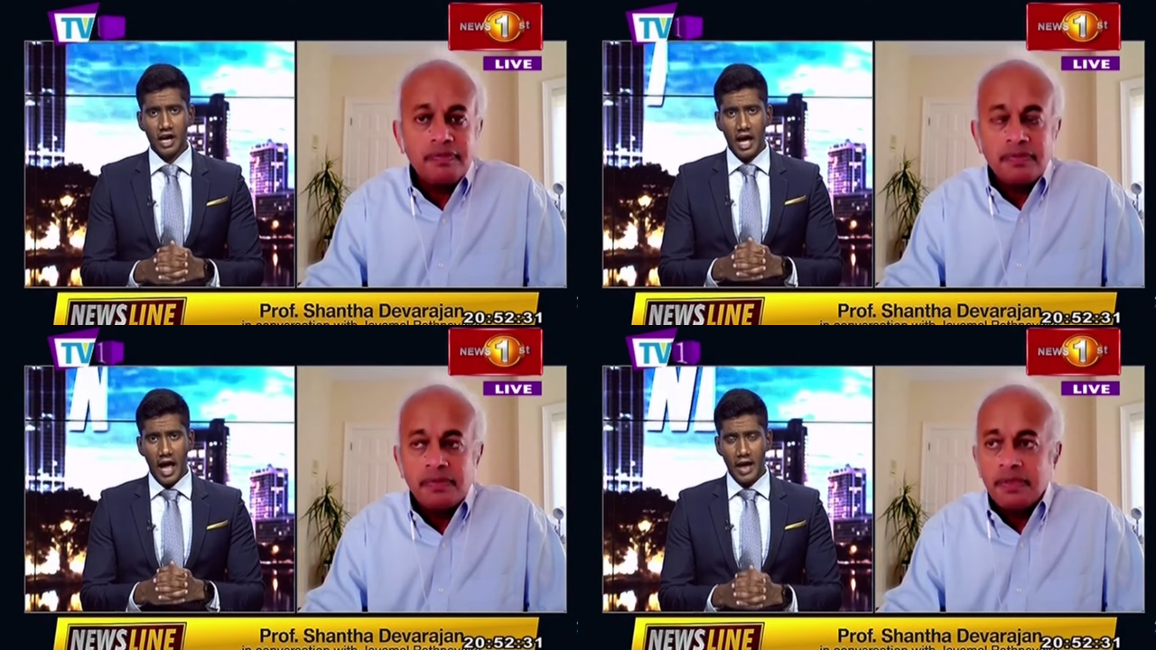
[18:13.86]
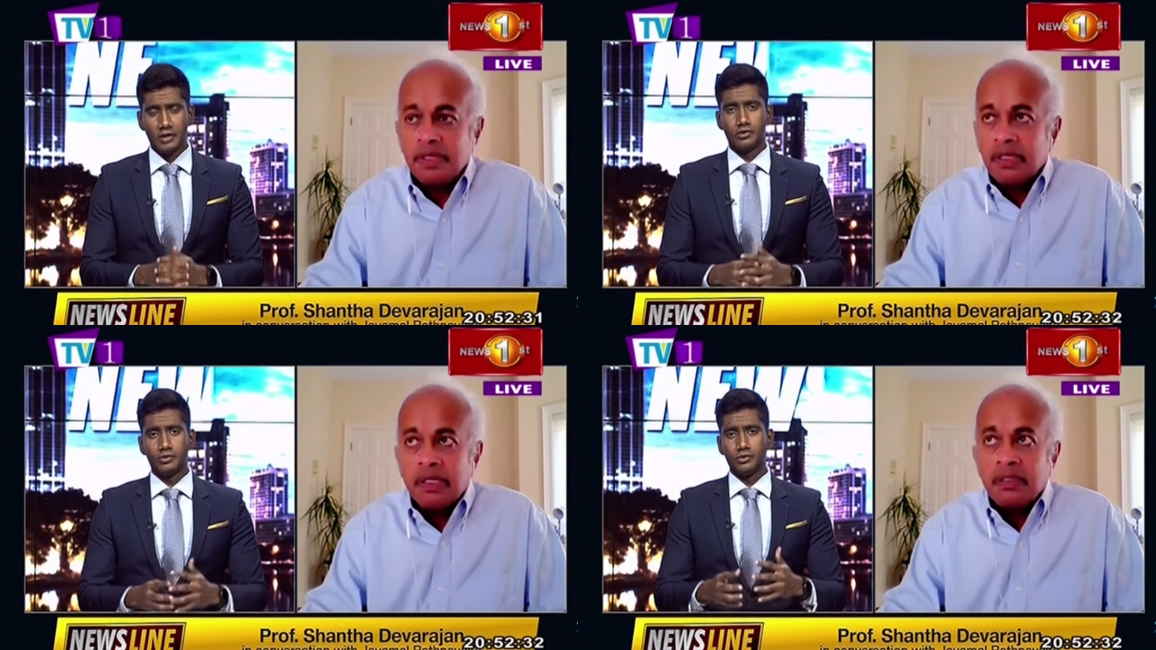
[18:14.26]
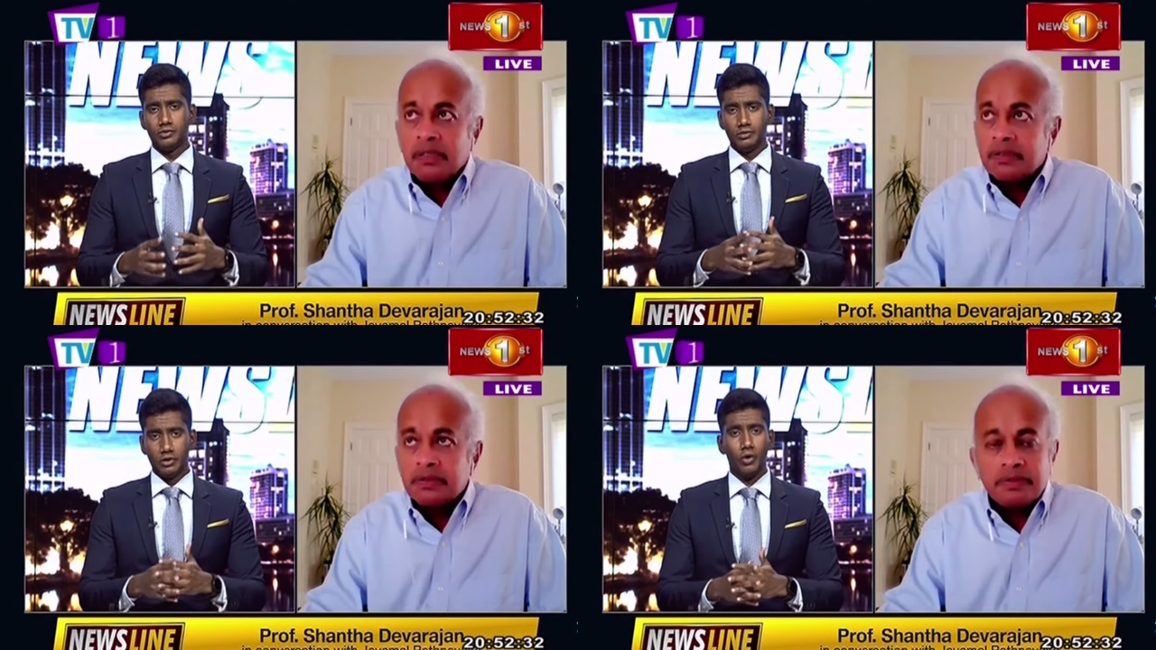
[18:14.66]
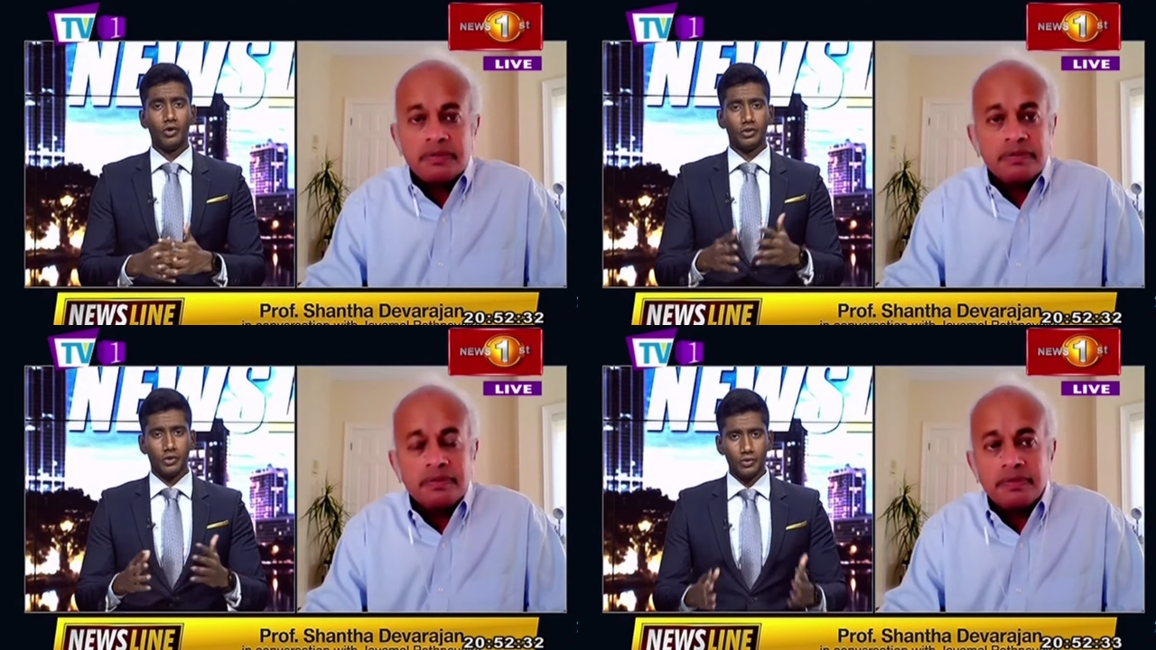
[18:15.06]
Speaker 1: and to go
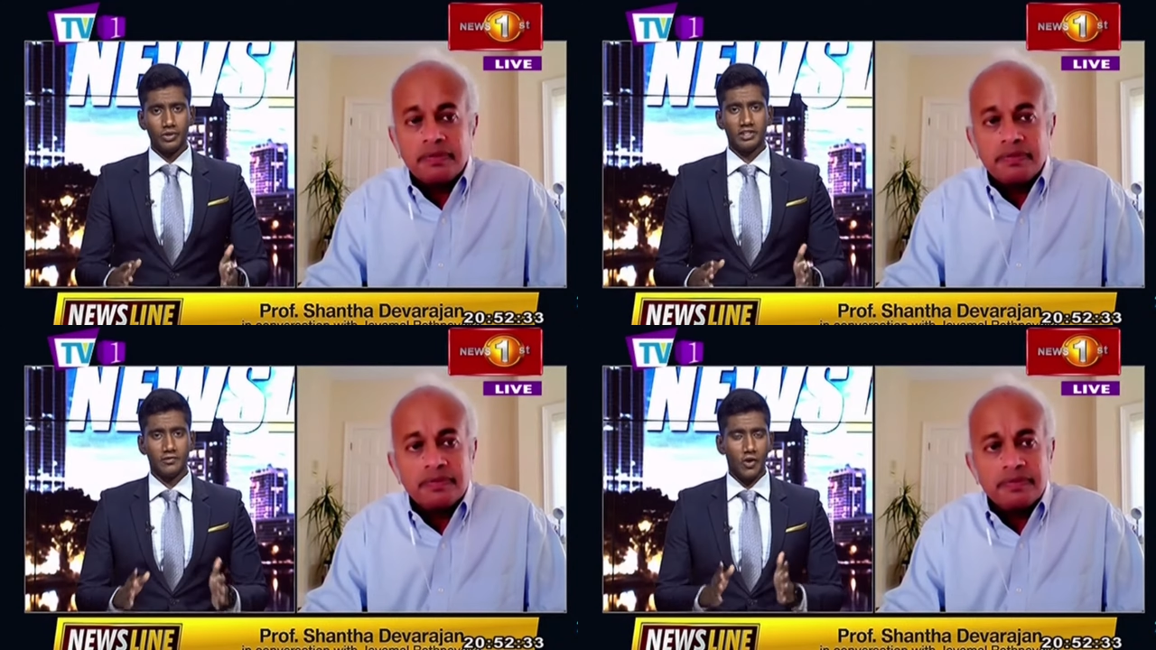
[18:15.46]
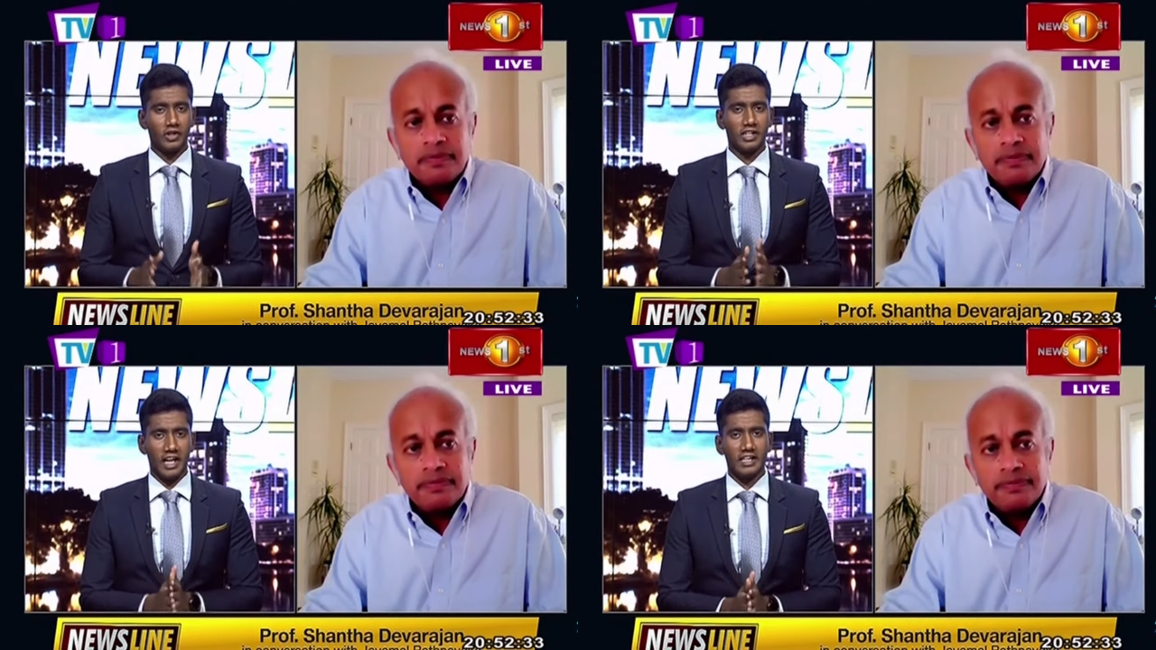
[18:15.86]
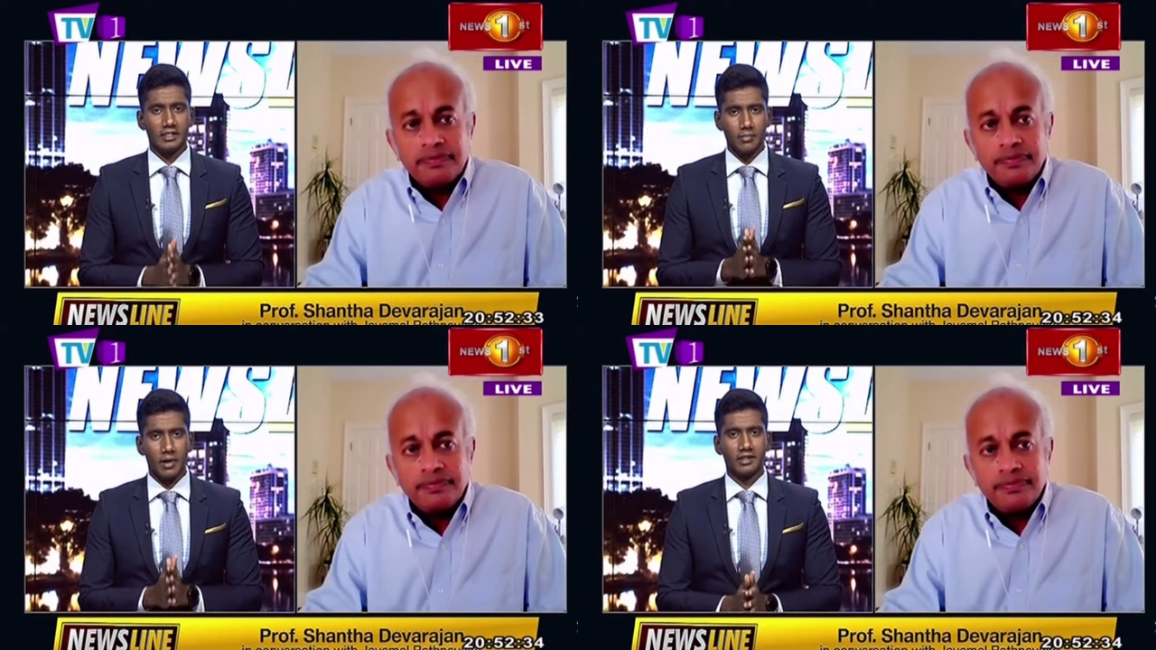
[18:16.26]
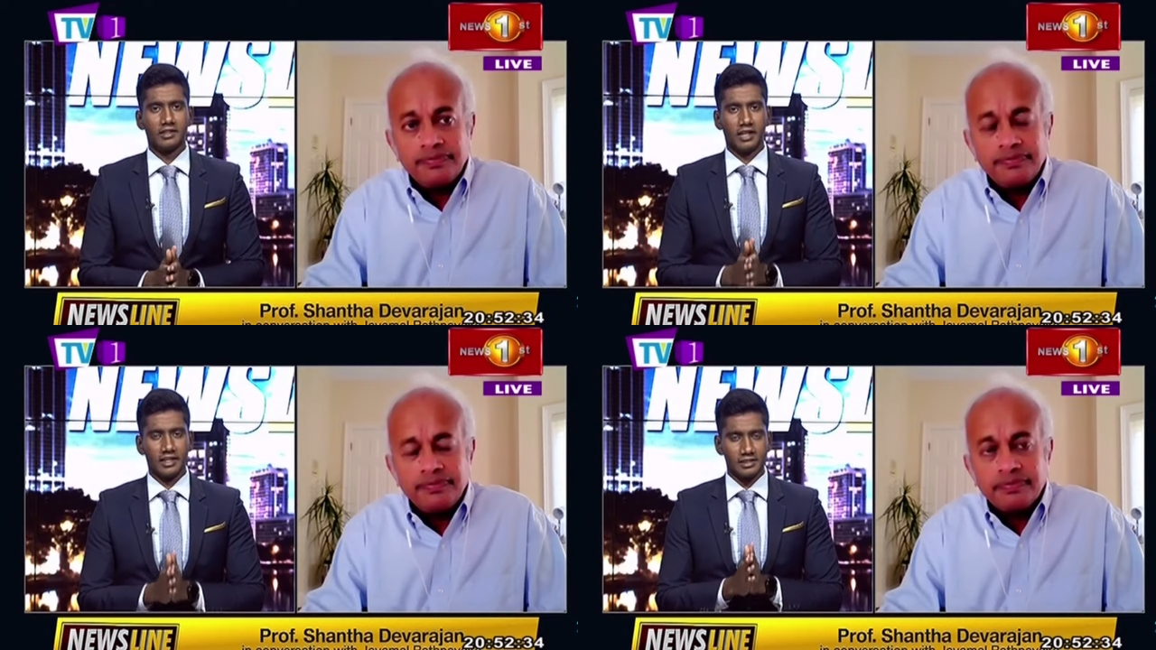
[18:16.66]
through this 48 month
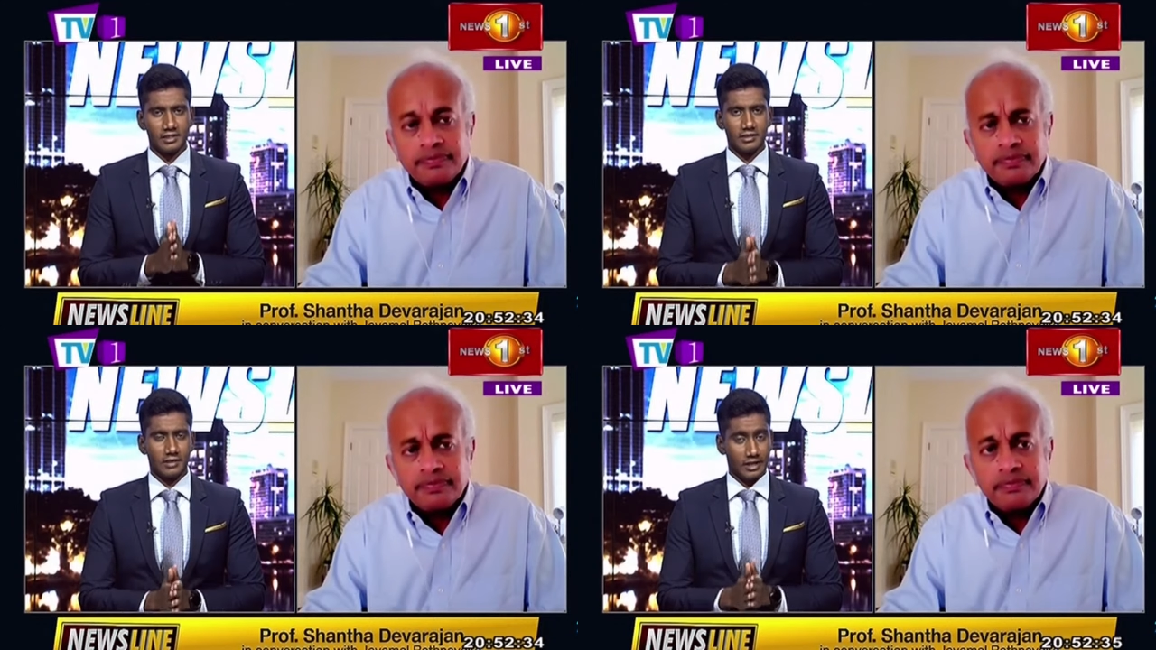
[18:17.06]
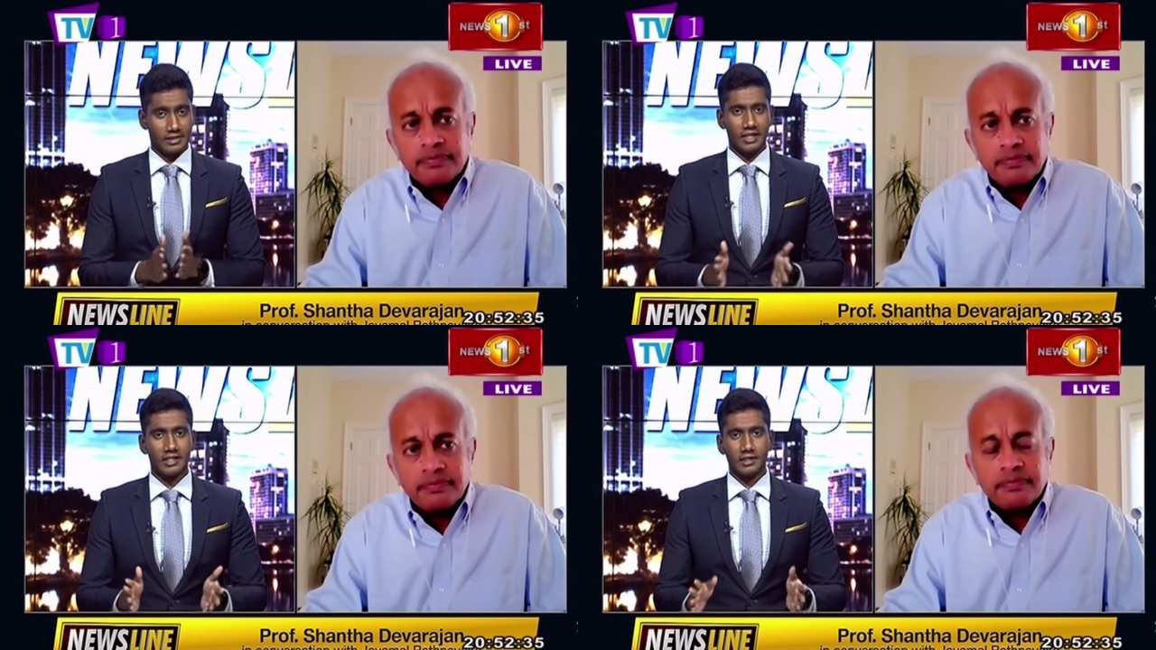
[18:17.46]
ex extended